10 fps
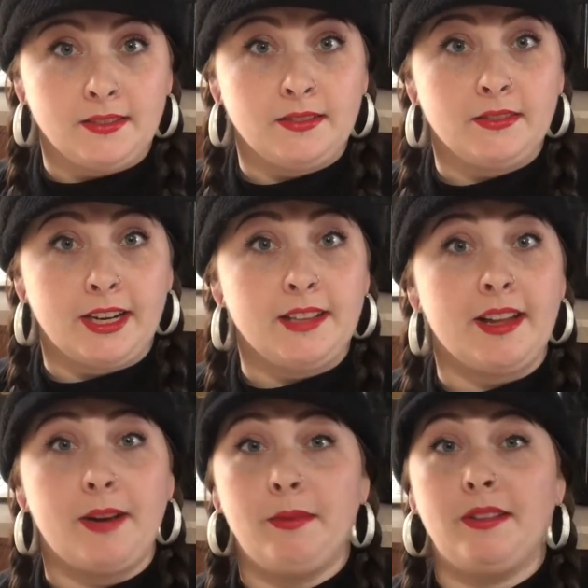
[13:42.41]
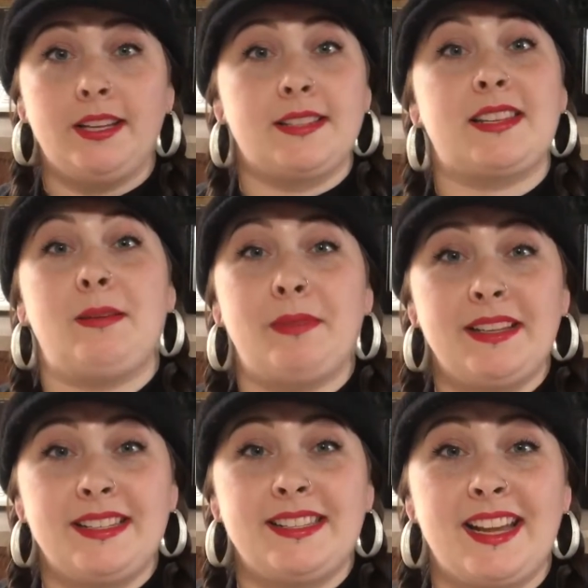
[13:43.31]
right, edible landscaping
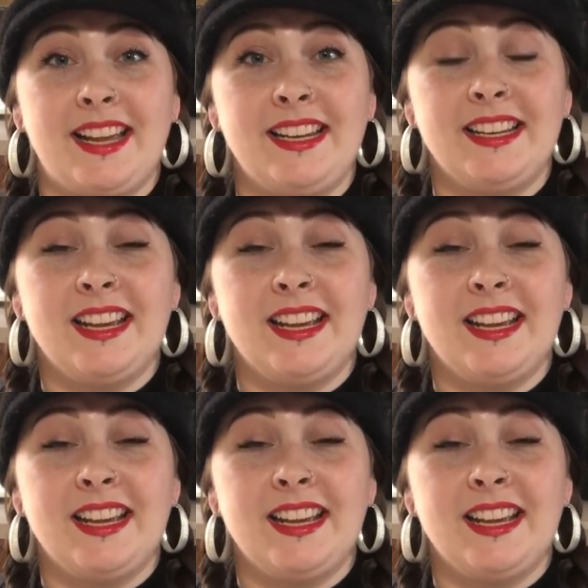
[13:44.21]
design,